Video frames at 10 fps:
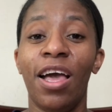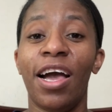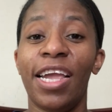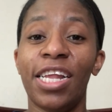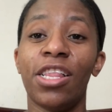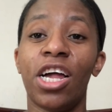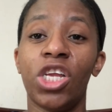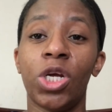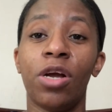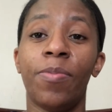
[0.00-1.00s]
I eat a lot of
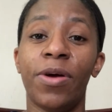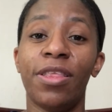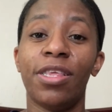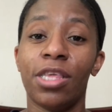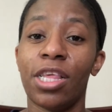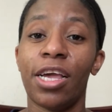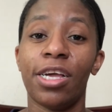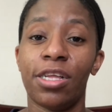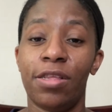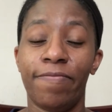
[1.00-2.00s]
junk, but this is like,
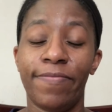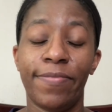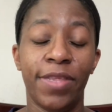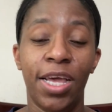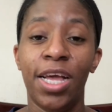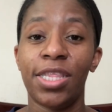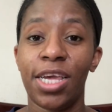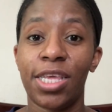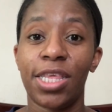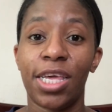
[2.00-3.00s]

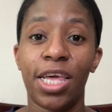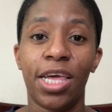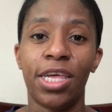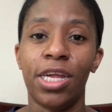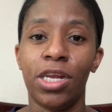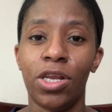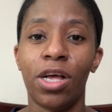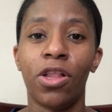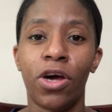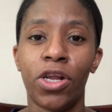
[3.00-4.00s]
takes the cake eating
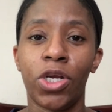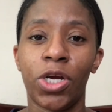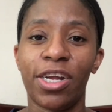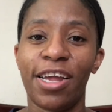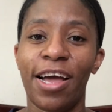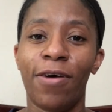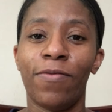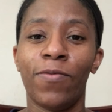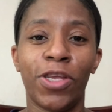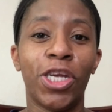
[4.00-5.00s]
a lot of junk now
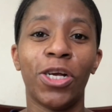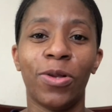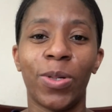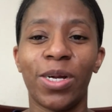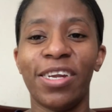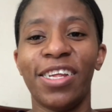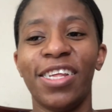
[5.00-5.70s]
with children.